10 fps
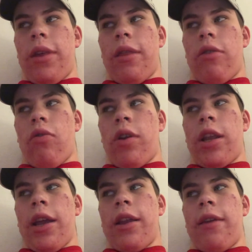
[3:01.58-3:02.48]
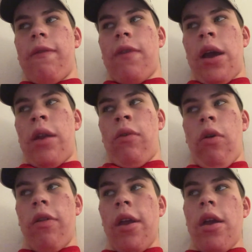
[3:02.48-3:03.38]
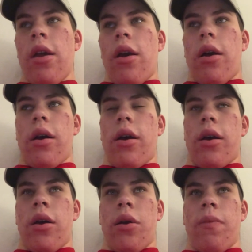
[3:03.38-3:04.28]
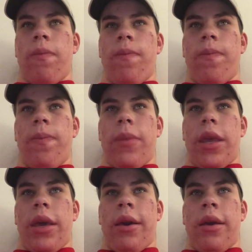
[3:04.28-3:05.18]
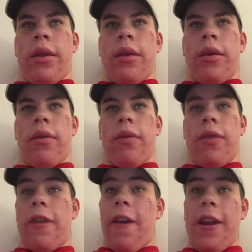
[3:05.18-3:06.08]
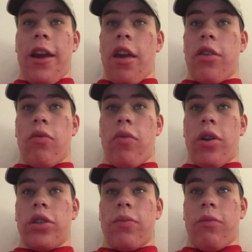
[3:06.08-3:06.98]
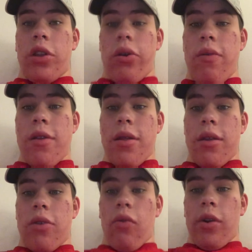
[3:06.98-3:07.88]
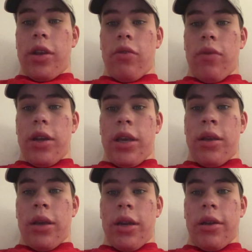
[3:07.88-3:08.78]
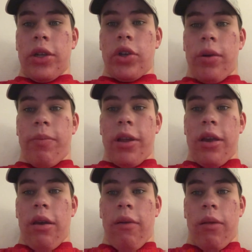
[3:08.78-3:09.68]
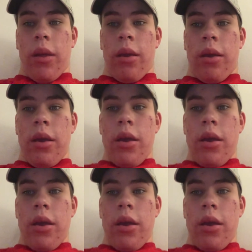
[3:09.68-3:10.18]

in the 2019 finals. And then I got to watch them lose in the 2020 NHL playoffs. And